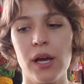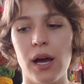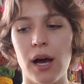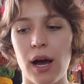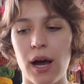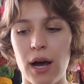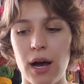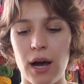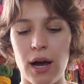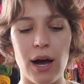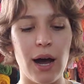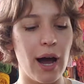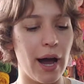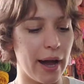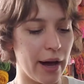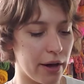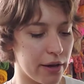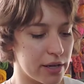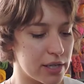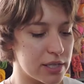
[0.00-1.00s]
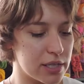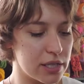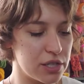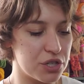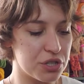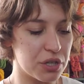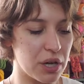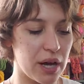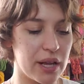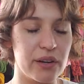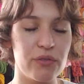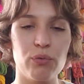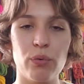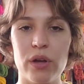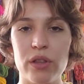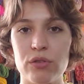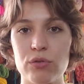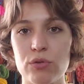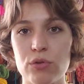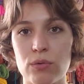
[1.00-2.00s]
I honestly just kind of
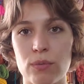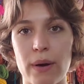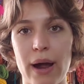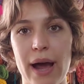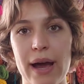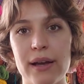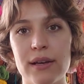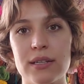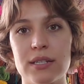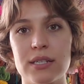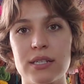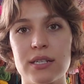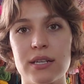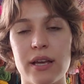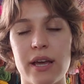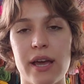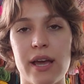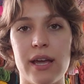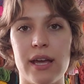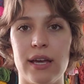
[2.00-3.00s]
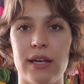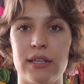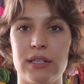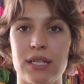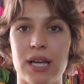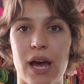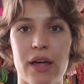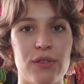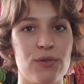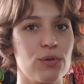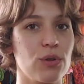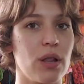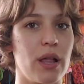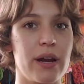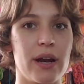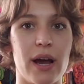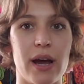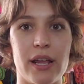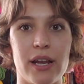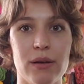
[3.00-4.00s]
went through the racks and gathered a lot
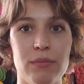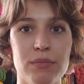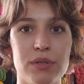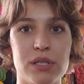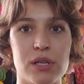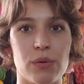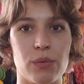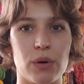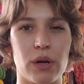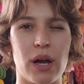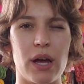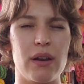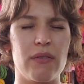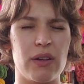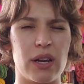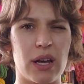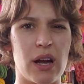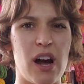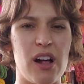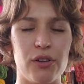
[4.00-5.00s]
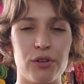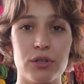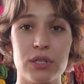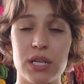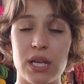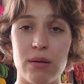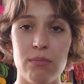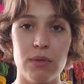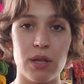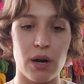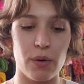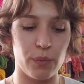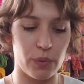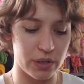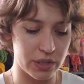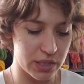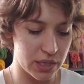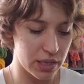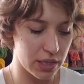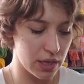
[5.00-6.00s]
of items that were kind of in a color scheme that I
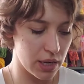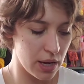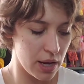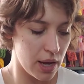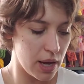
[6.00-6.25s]
wanted.